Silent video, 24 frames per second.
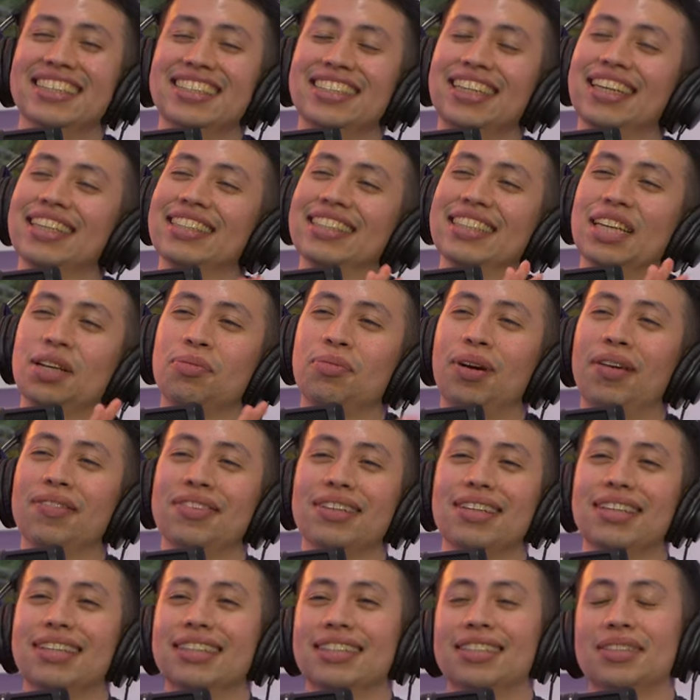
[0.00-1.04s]
You got to check him off
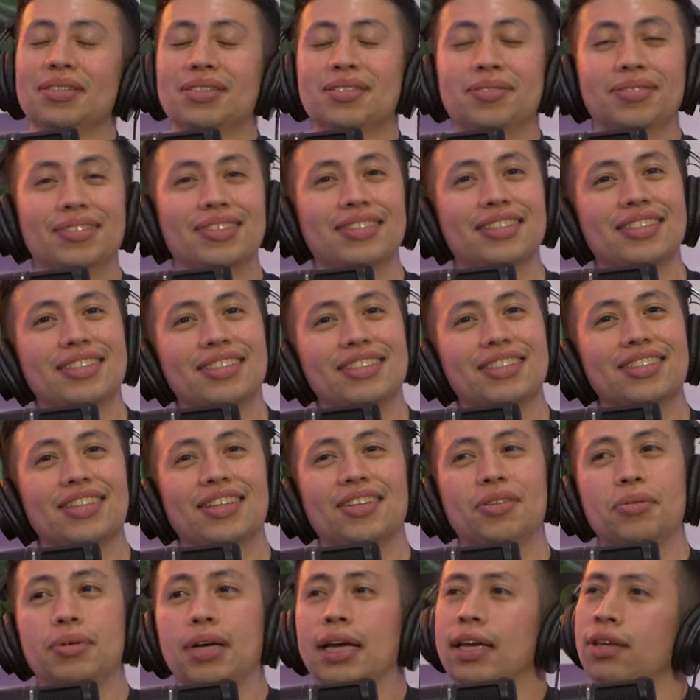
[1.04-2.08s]
the list, yeah. so they
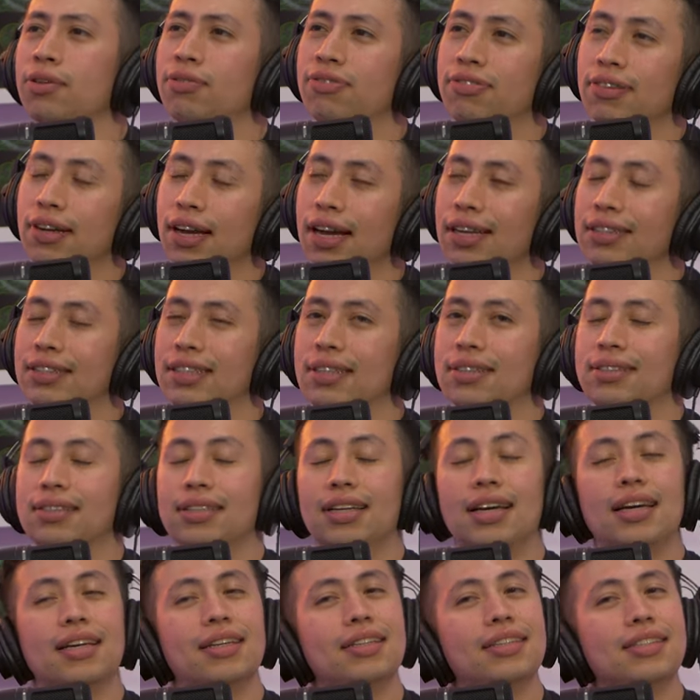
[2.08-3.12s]
don't. He forgot Jay.
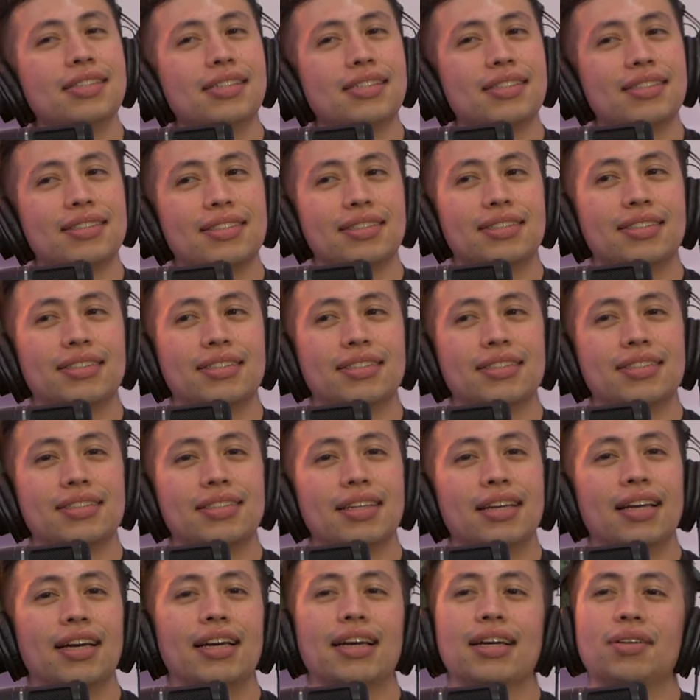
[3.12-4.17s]
No, I didn't.
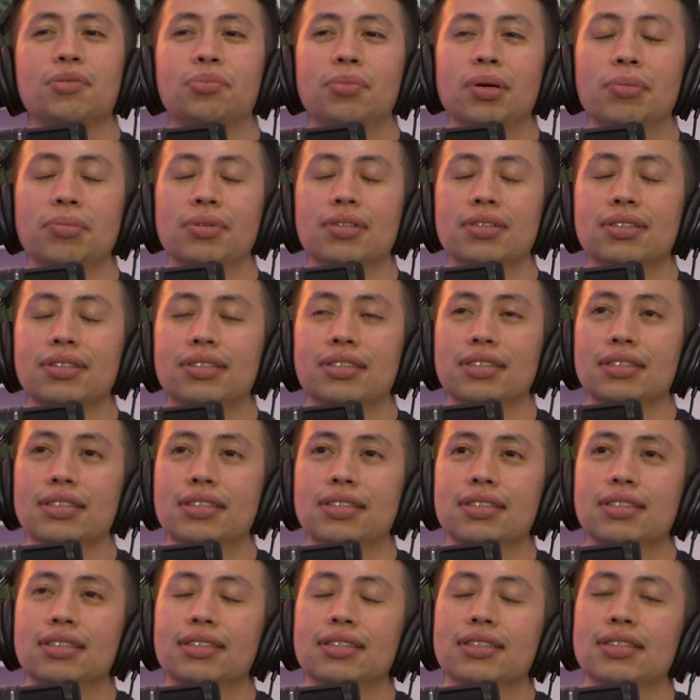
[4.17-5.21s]
Uh, I remember.
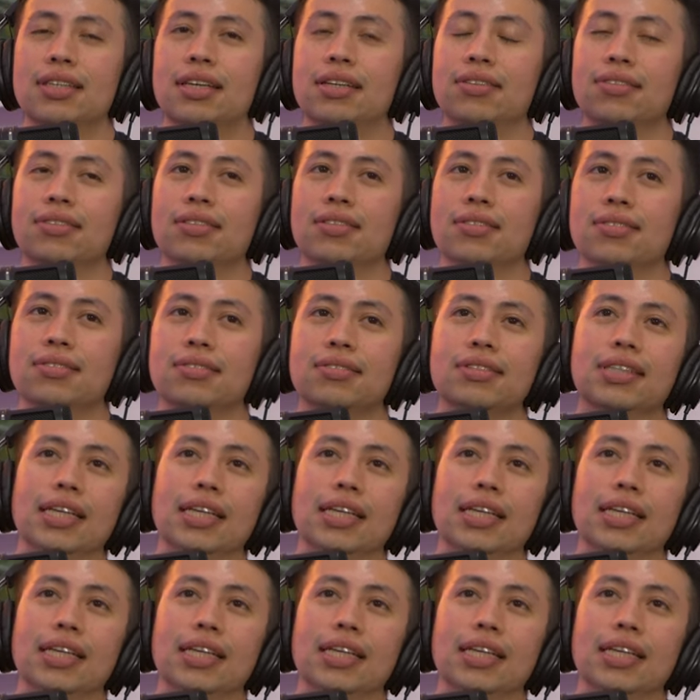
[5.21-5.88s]
He just, I don't know.